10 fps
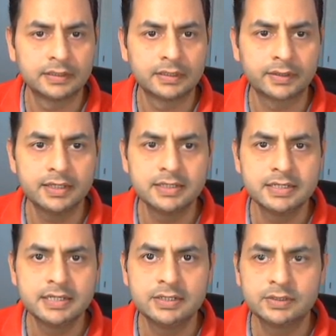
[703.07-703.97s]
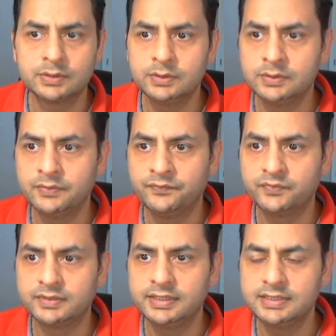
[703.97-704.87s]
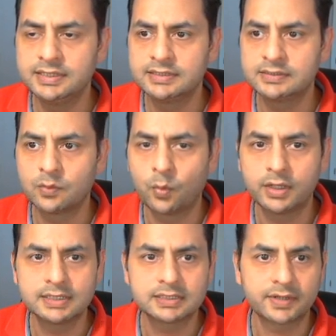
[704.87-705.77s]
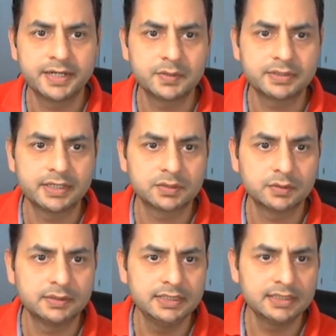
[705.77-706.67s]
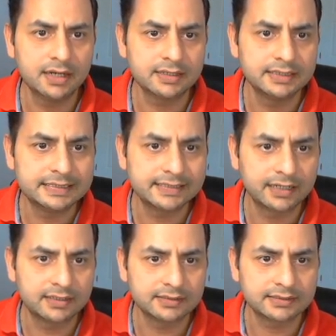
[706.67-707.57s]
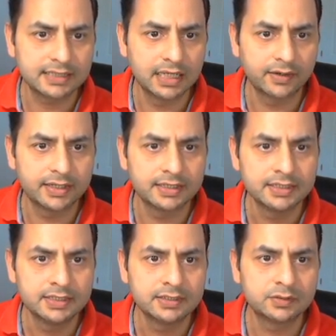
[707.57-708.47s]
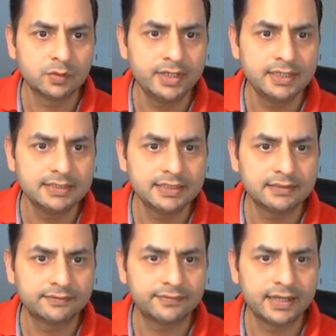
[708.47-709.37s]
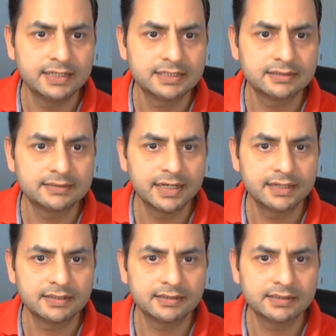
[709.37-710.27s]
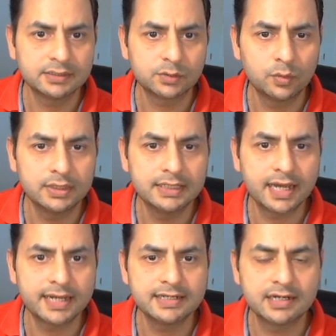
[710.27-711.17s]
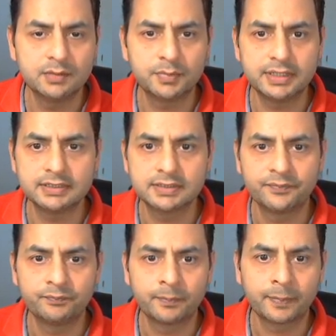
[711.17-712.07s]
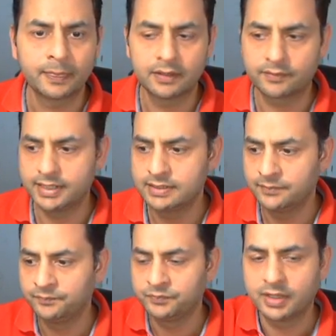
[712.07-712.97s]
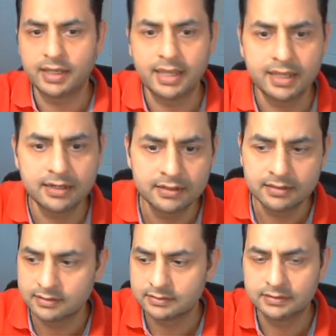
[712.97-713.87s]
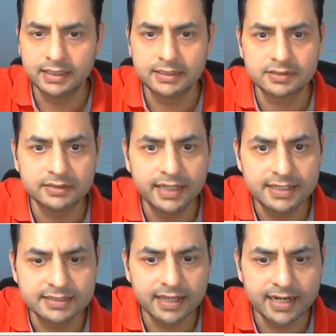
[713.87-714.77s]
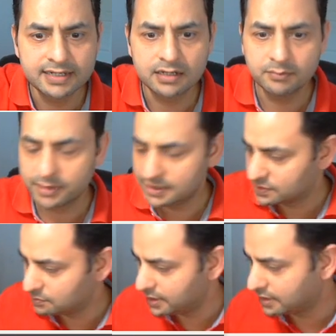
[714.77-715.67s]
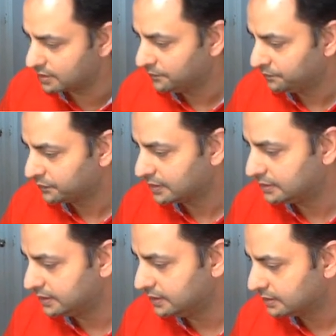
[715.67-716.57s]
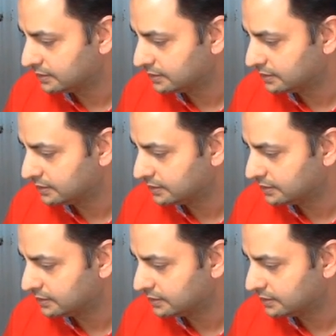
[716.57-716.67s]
okay, so this is what it's trying to say. So these are the sectors here, right? So when you say the financial sector is only 9 companies, right? And that's 9 companies make the,